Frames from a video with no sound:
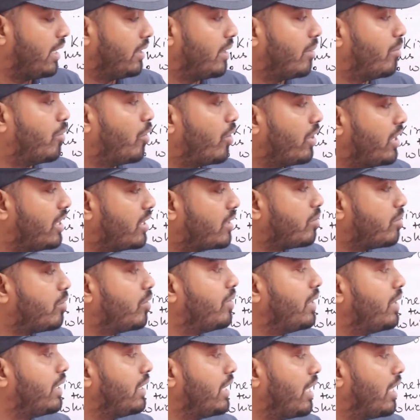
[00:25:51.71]
the body is
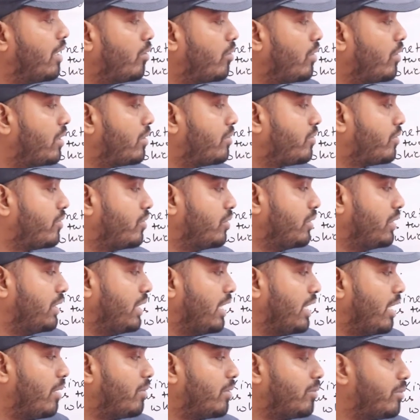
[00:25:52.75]
moving downward with the
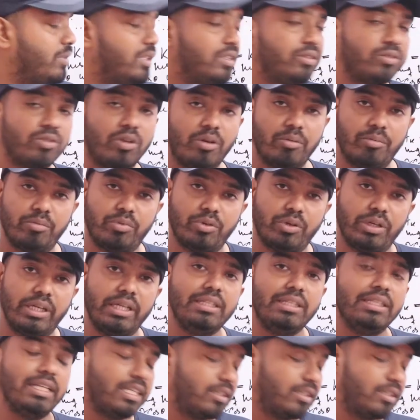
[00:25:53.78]
help of this component.